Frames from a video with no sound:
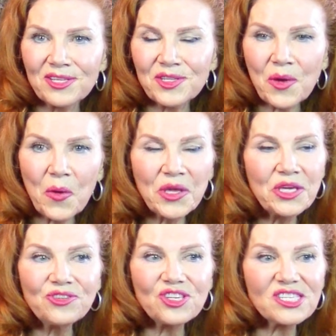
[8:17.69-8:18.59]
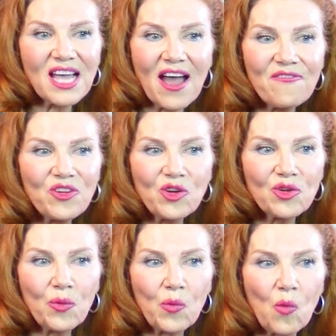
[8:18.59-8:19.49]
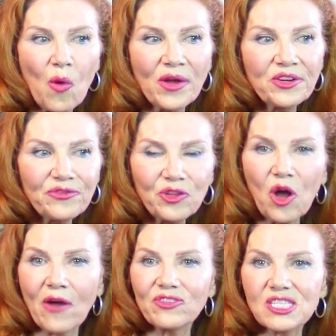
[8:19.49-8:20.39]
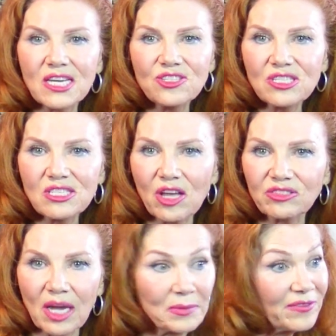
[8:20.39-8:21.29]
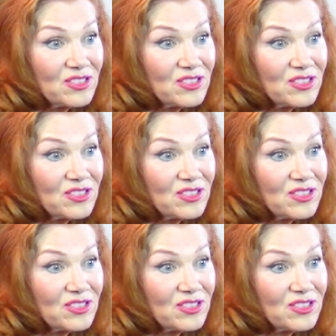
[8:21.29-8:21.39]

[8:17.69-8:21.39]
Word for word: So you just have wonderful conversations all the time.